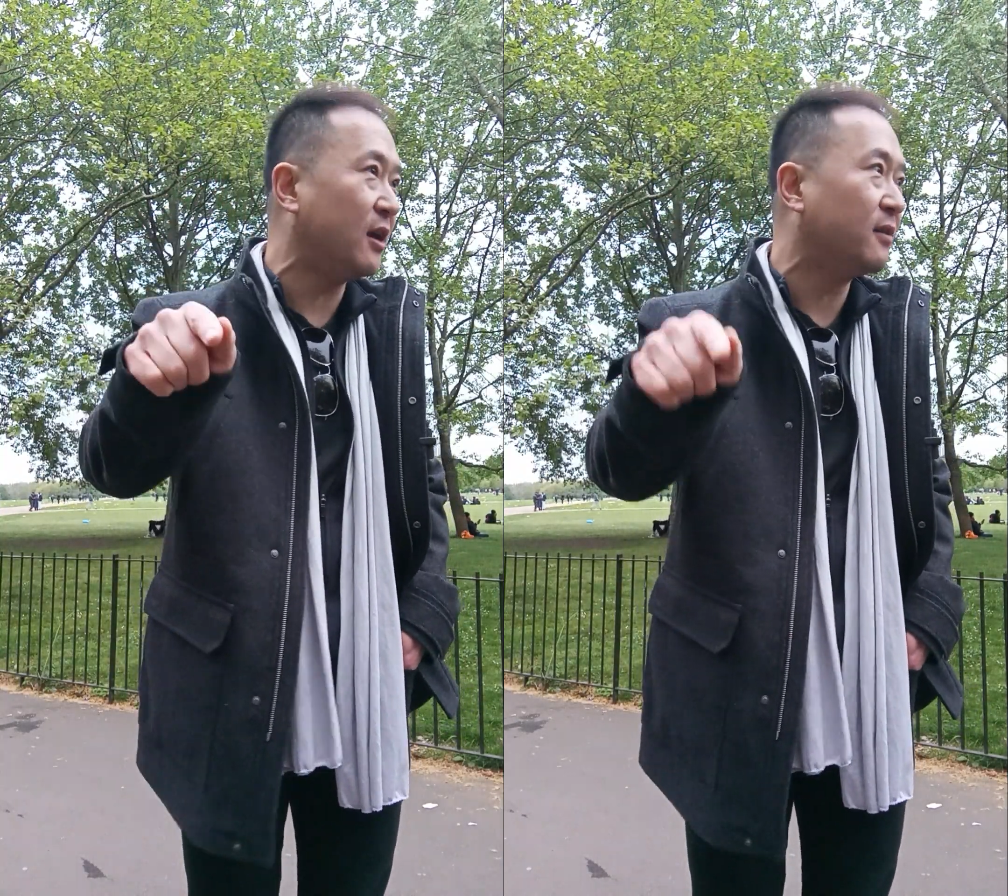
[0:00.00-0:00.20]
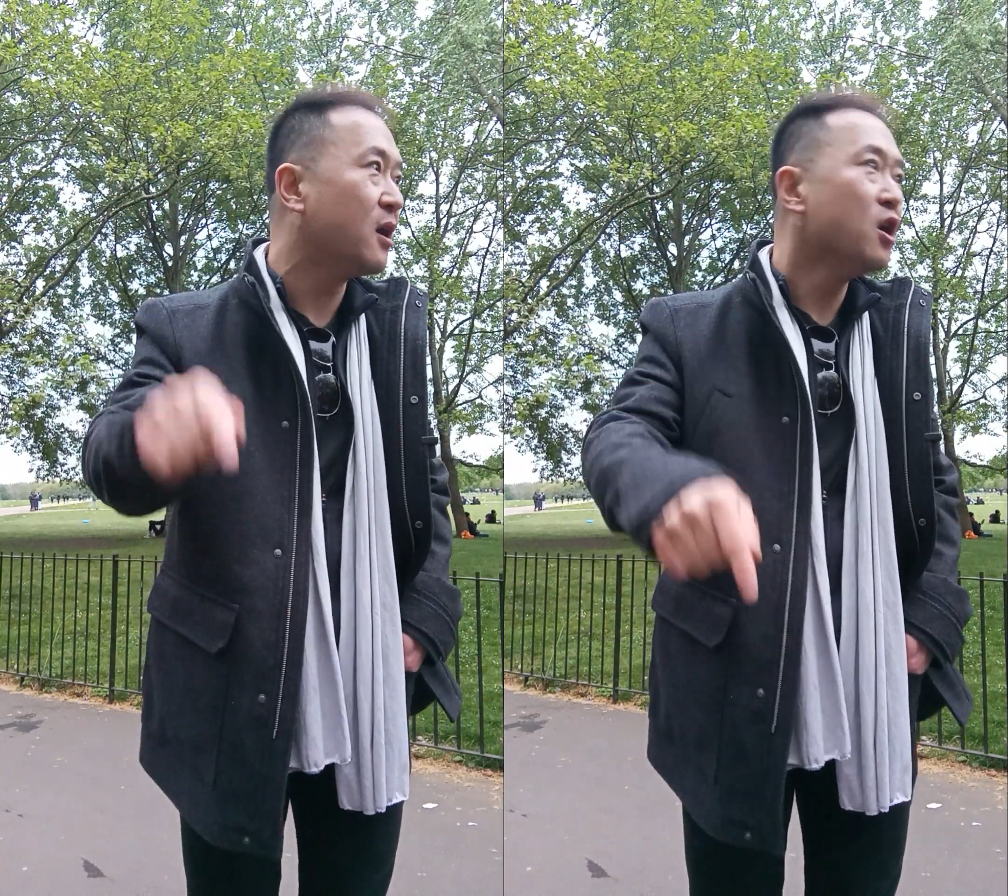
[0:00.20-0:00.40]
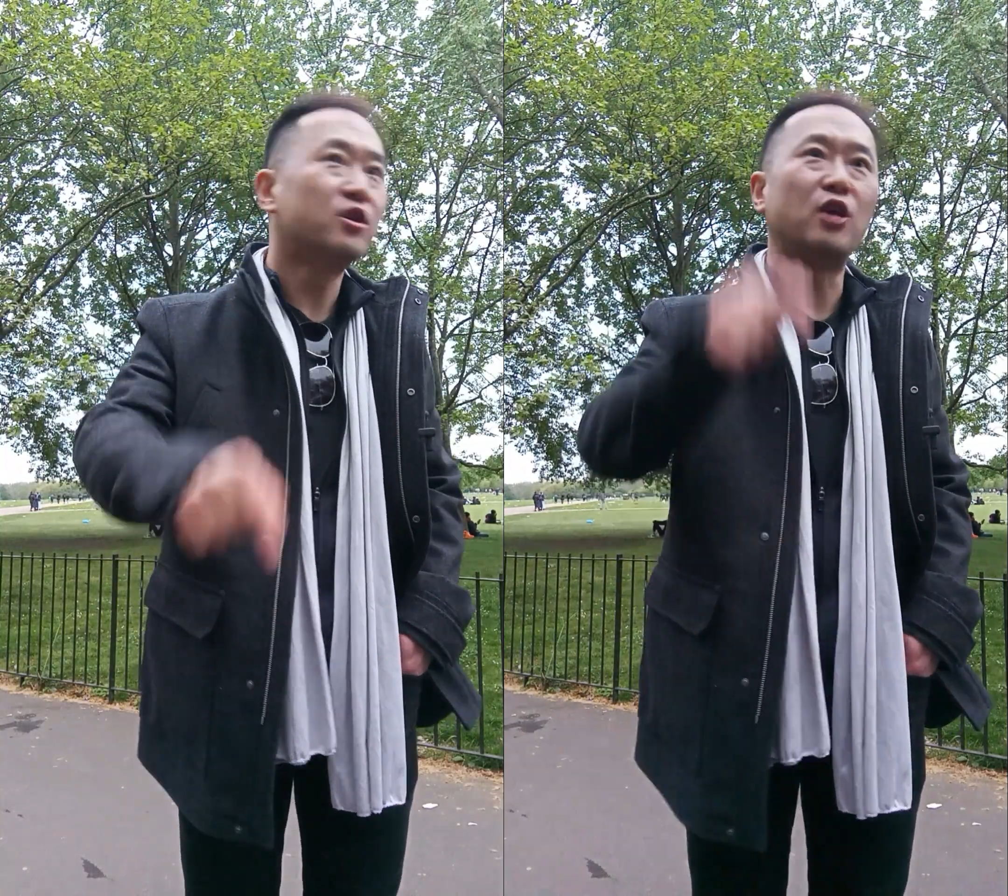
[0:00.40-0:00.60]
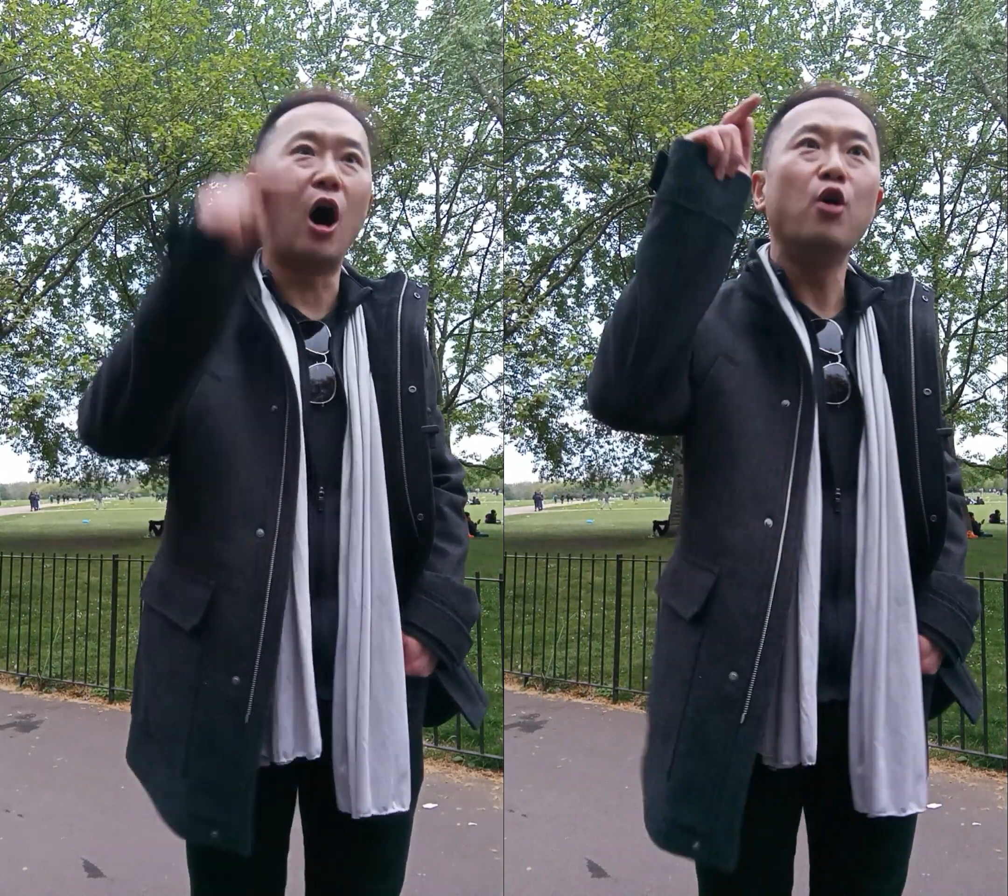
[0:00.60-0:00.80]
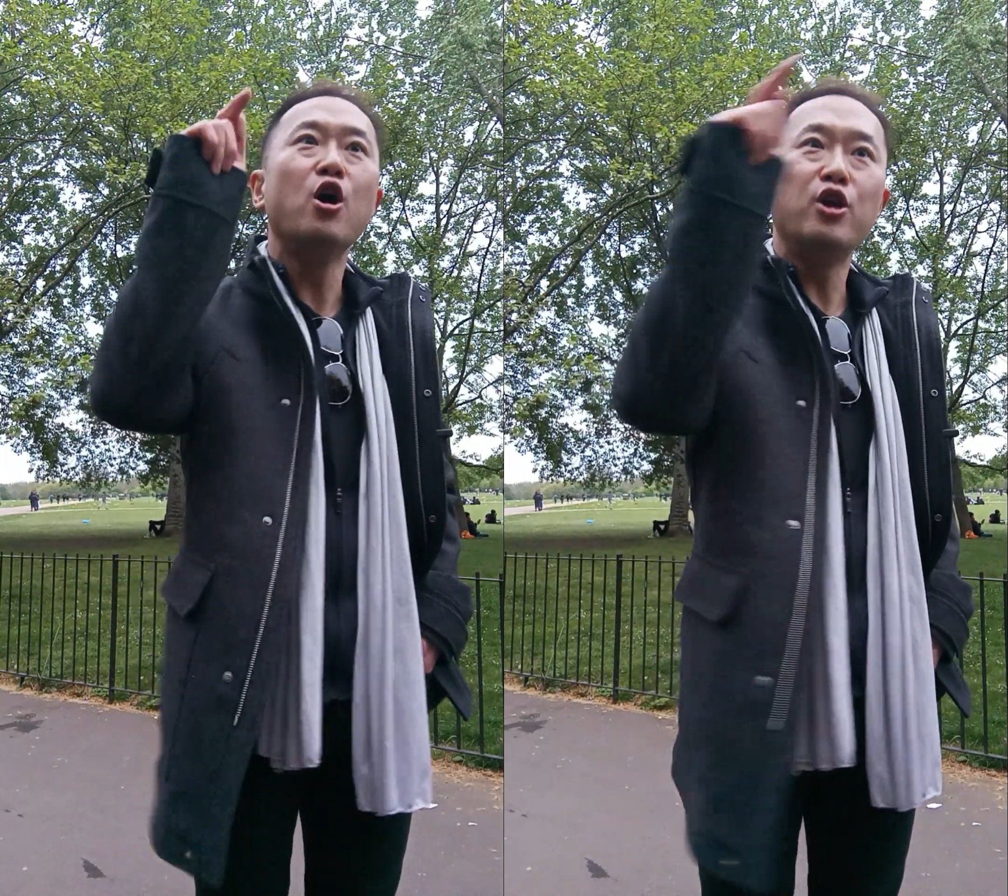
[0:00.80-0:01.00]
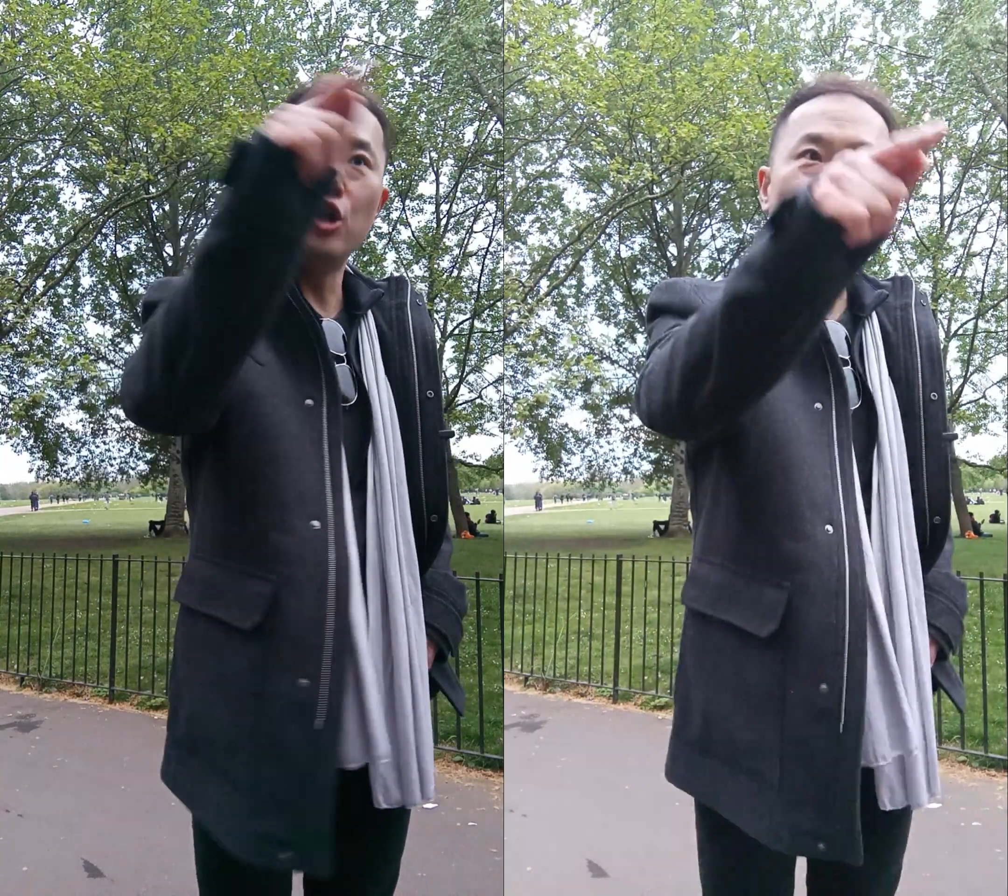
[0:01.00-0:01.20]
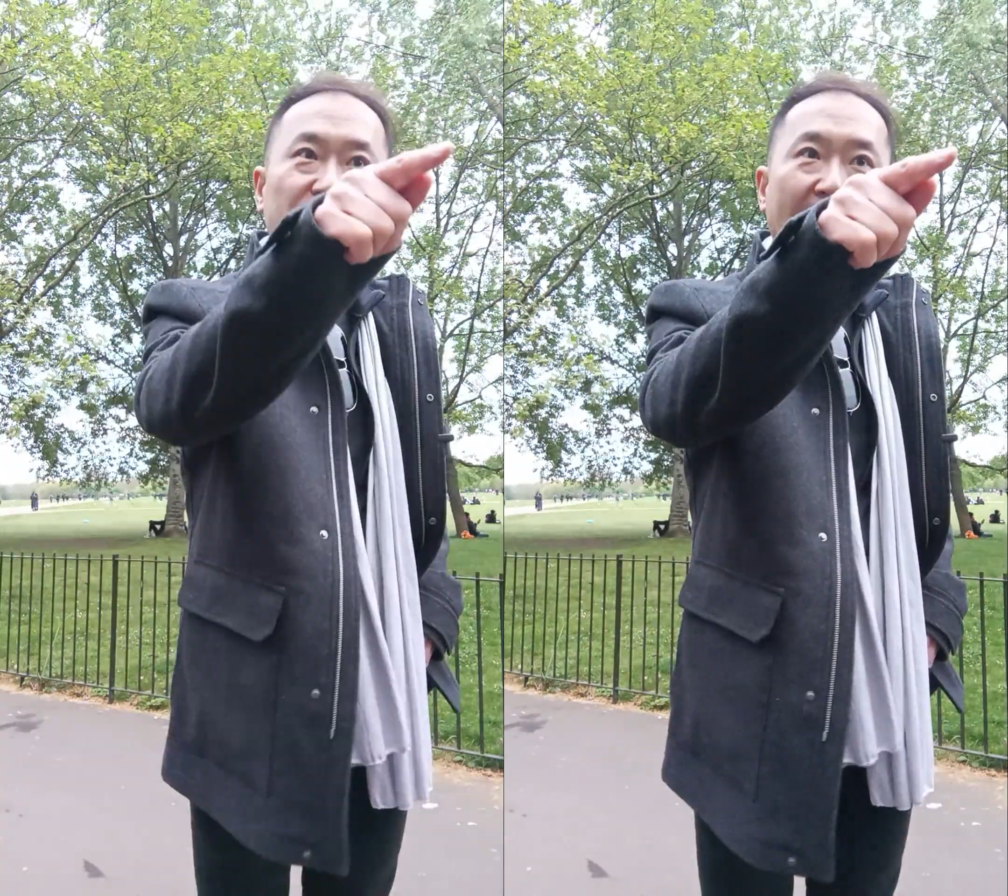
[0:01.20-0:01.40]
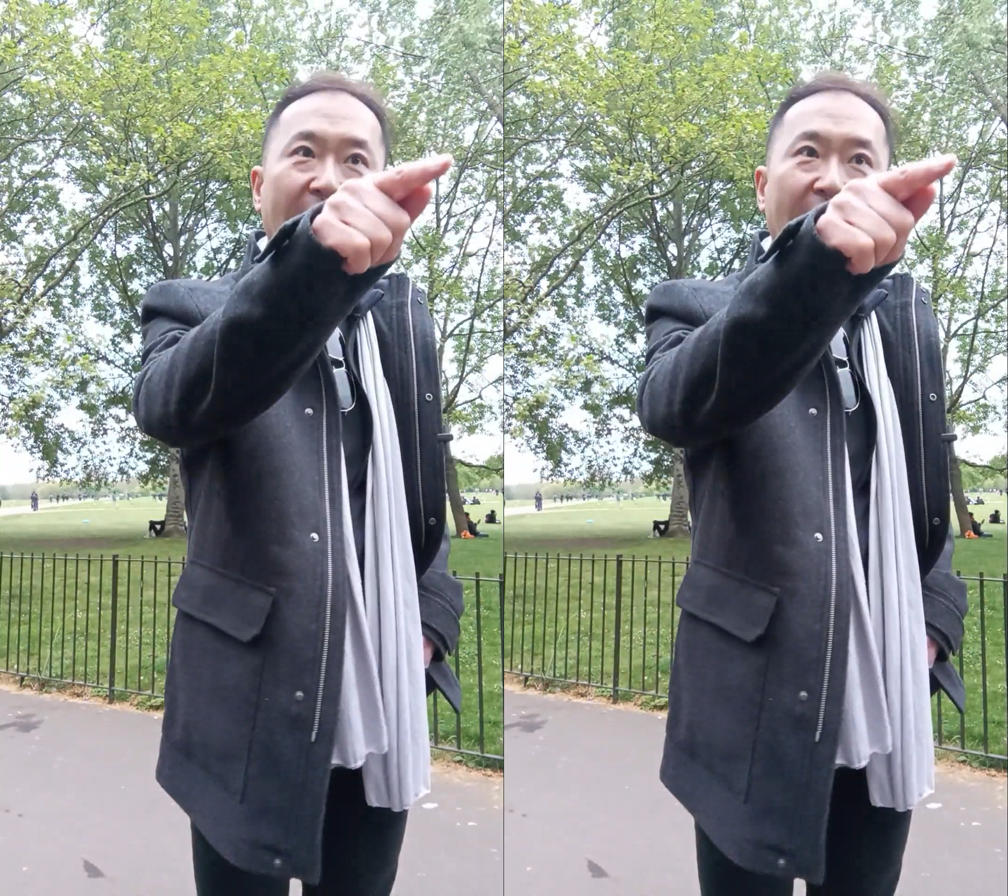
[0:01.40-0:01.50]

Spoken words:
So you said